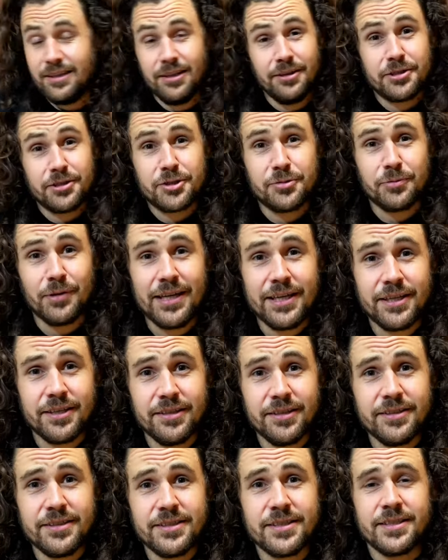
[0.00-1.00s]
looks really
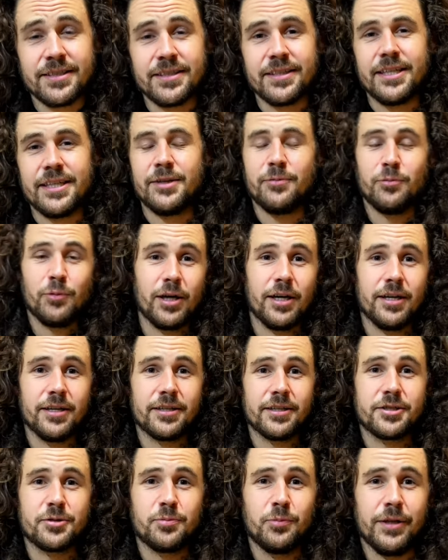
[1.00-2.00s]
good, it
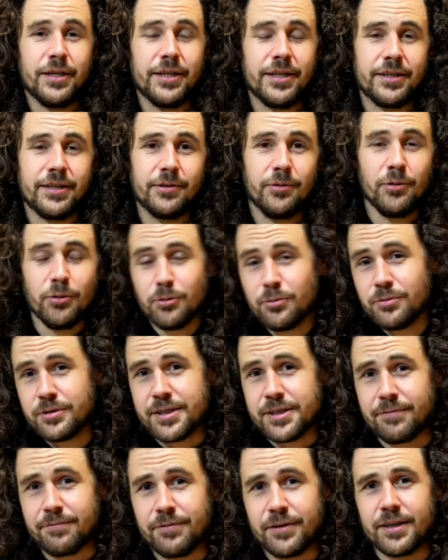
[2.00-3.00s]
works with all
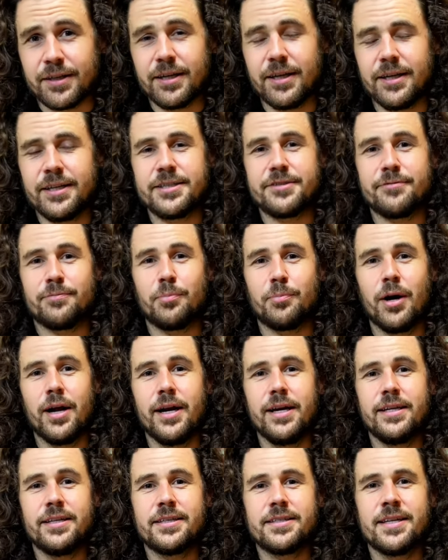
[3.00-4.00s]
different kinds of
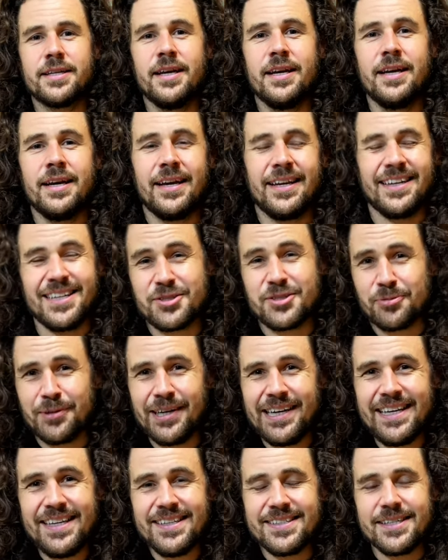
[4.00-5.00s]
brakes, and it's
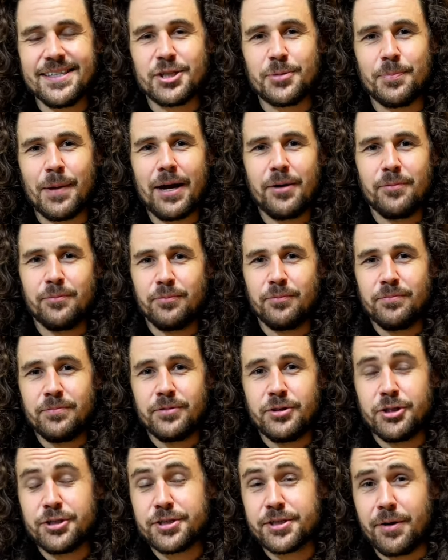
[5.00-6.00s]
really easy to mount,
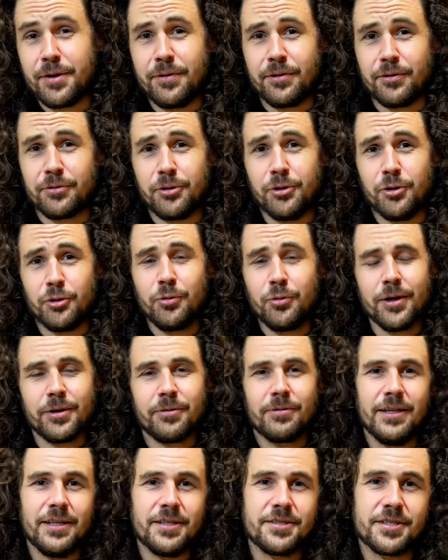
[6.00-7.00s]
just going through your quick
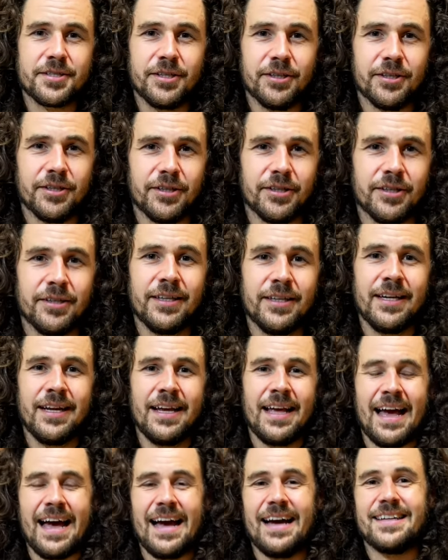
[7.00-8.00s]
release skewer
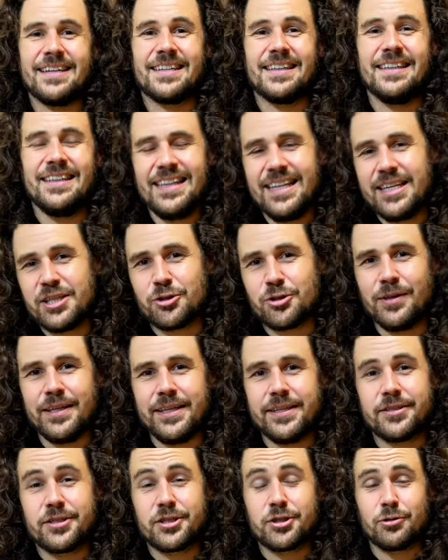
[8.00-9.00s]
and
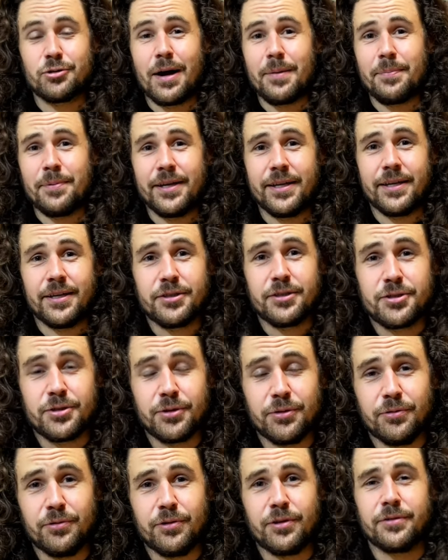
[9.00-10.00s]
literally strapping
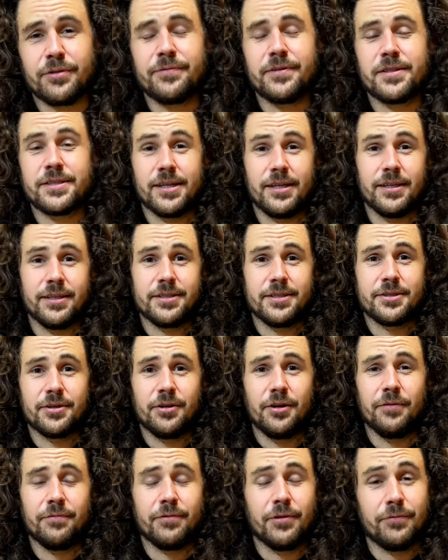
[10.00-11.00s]
to the sides
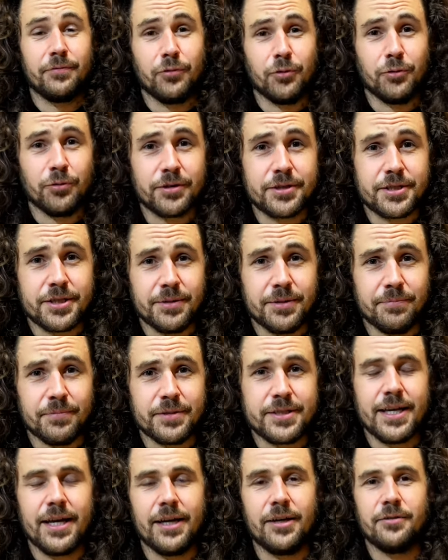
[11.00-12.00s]
of the forks
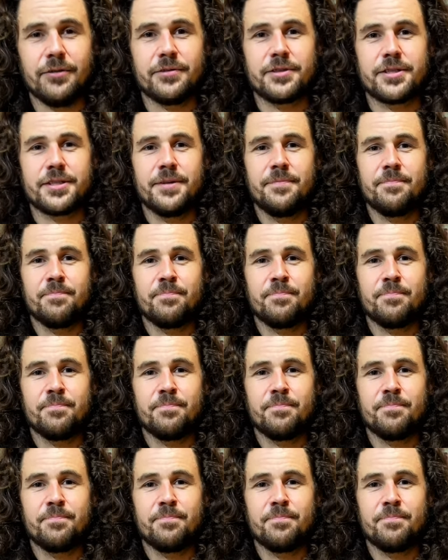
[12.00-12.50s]
themselves.